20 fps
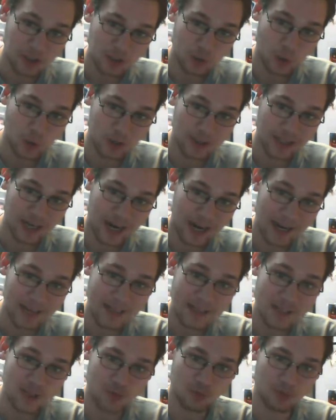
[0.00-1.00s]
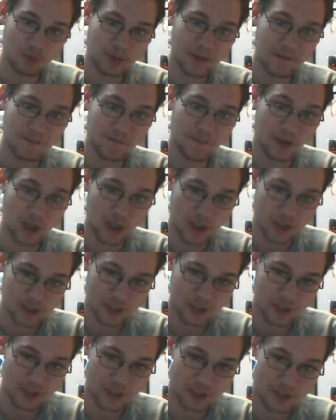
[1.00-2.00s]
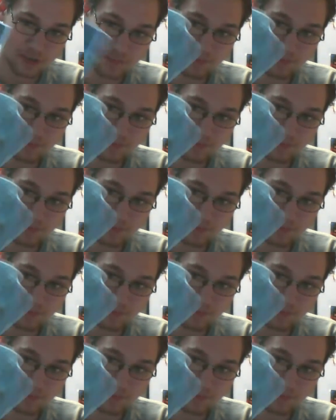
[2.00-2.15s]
Cocytus Reverse.